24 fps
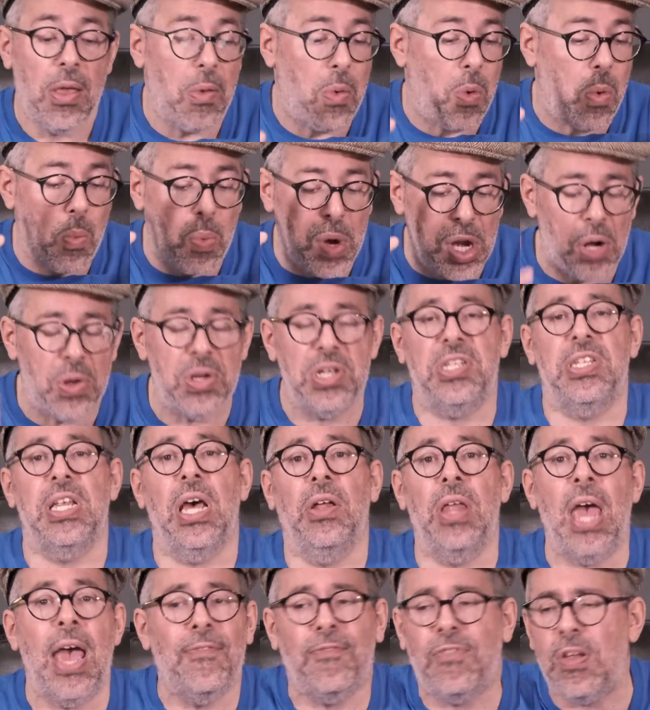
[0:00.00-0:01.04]
we don't
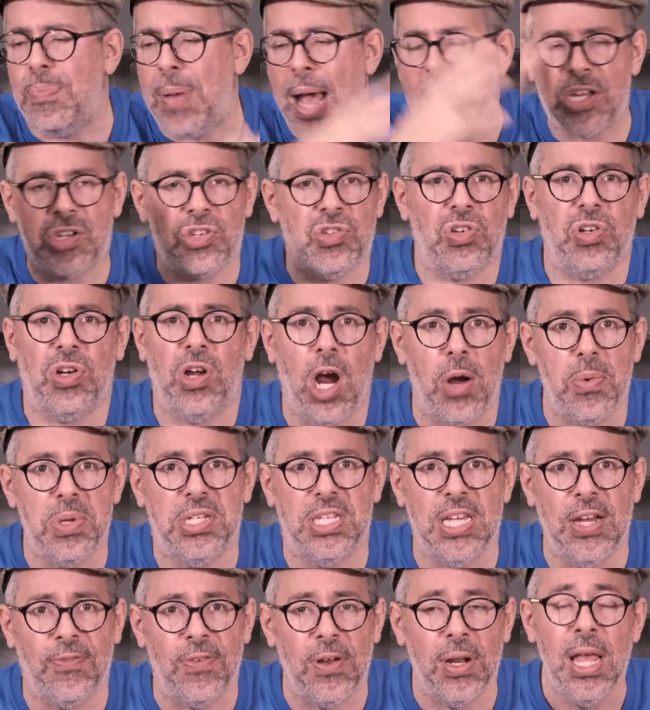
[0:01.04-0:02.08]
sell, every passenger car was
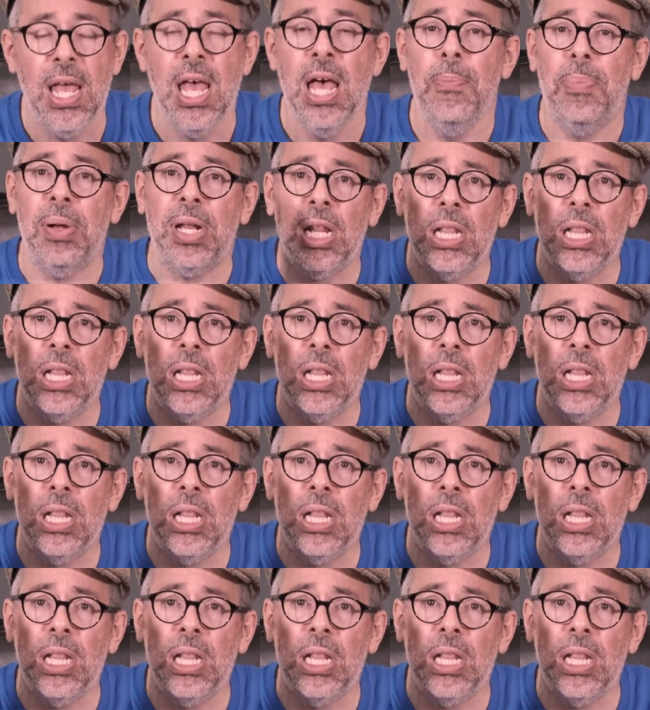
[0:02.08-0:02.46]
different. But a